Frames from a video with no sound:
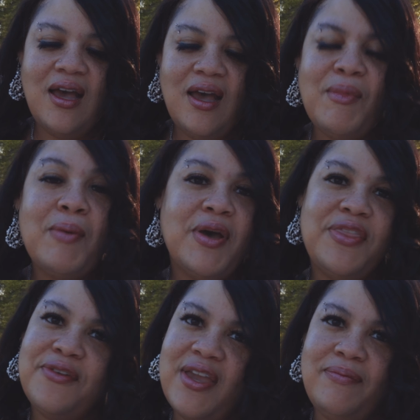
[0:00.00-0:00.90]
my
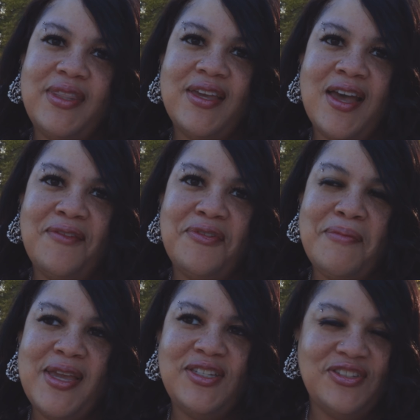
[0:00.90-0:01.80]
mother gave me the
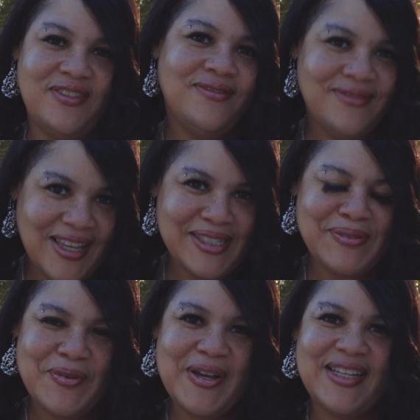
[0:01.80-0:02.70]
confirmation. That's
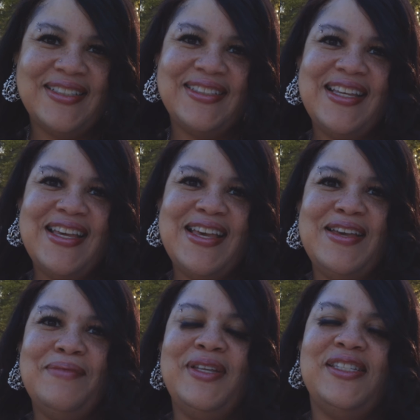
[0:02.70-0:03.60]
one.
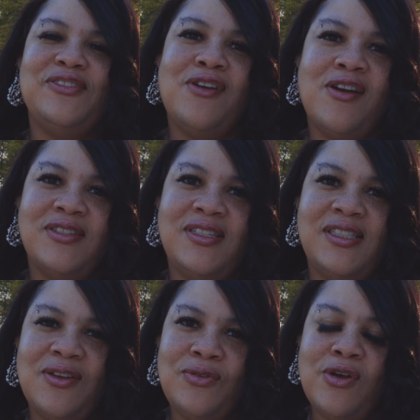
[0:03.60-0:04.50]
Bless her heart,
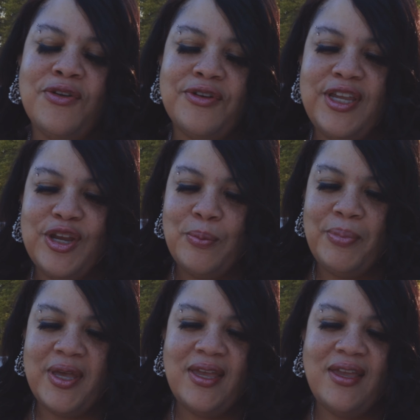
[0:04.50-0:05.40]
she's no longer here,
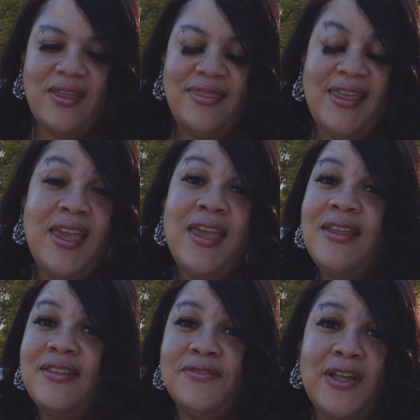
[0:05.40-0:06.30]
but
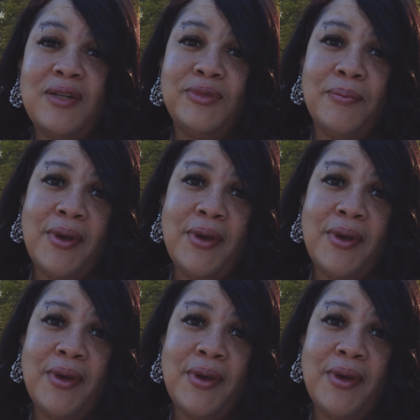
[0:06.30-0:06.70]
they developed the